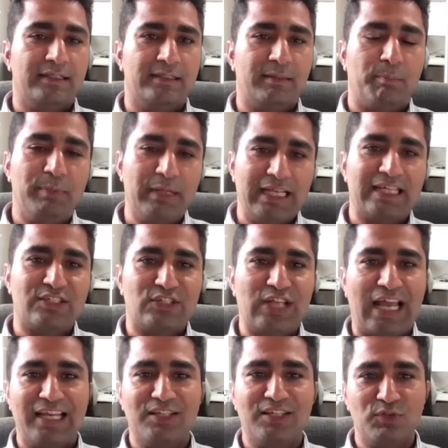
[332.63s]
the biggest
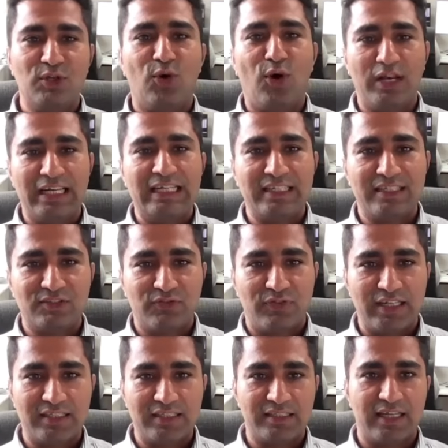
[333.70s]
challenge we all Indians
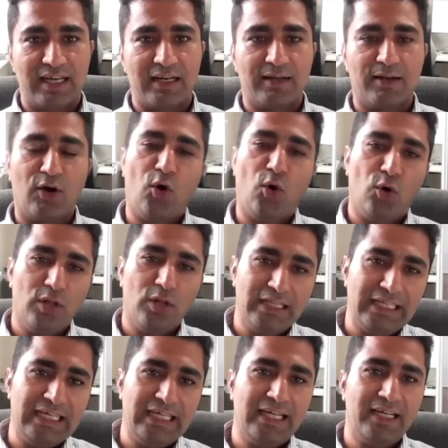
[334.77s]
face is that all
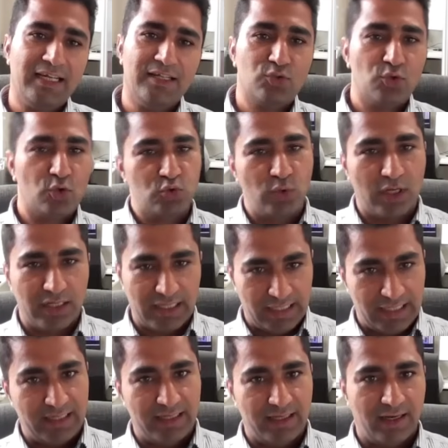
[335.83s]
the Indians, those who are in
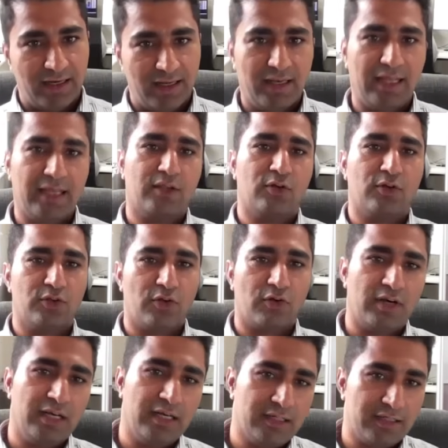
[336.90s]
India, like, you know, your
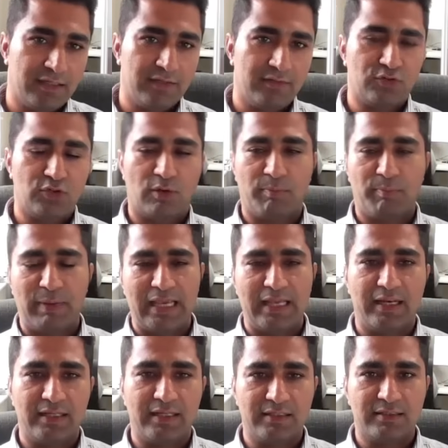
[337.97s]
relatives, your
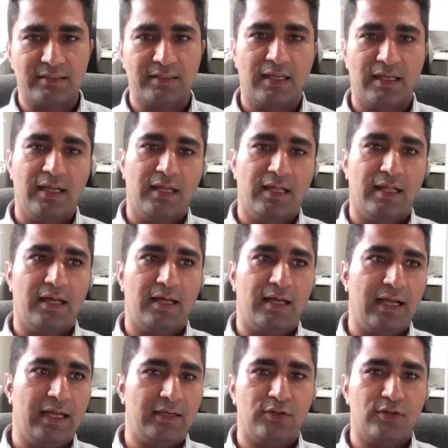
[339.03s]
parents,
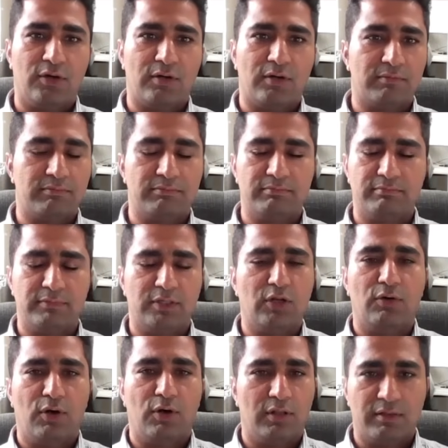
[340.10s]
and your, you know,
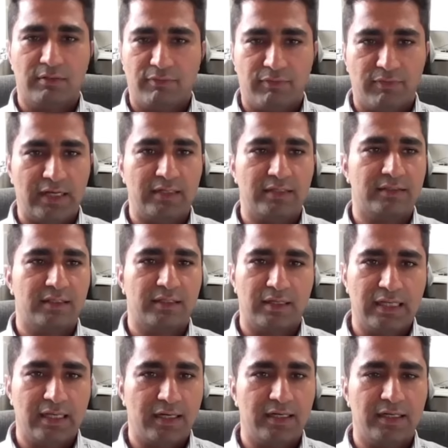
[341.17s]
all the friends and
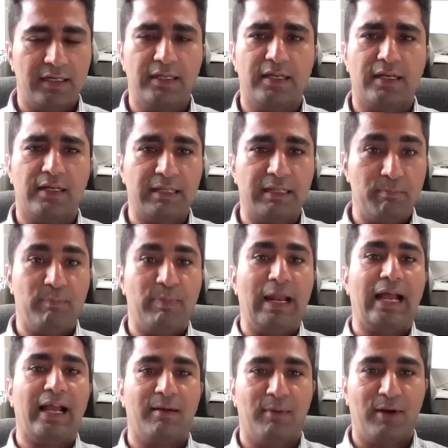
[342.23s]
near and dear, they
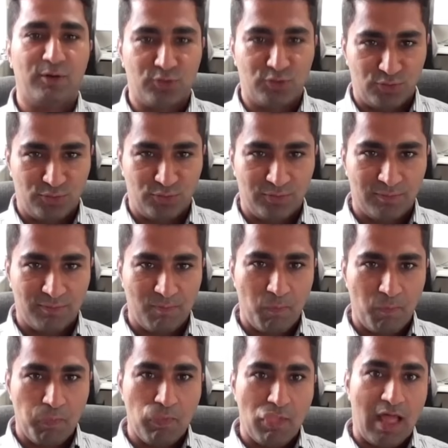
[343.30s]
brag about you.
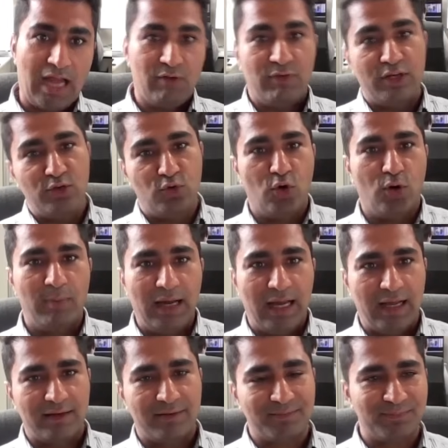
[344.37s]
And when you go
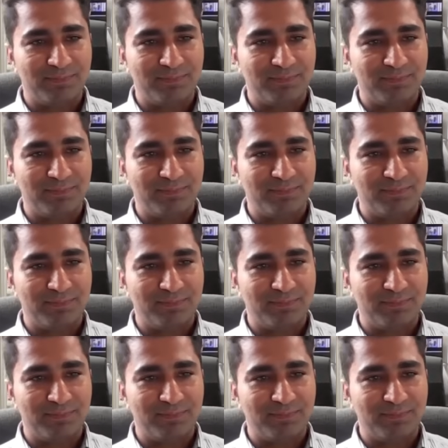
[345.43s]
back,